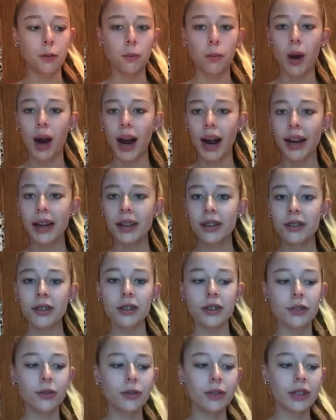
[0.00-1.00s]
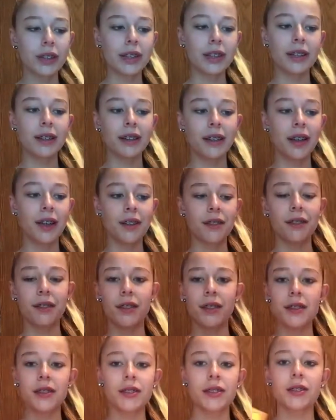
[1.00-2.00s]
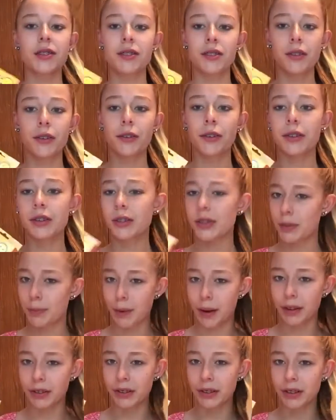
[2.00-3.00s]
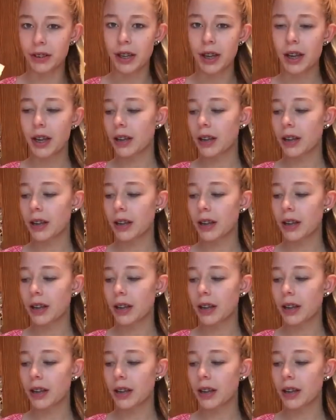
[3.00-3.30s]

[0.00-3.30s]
why do you need this certain sponge?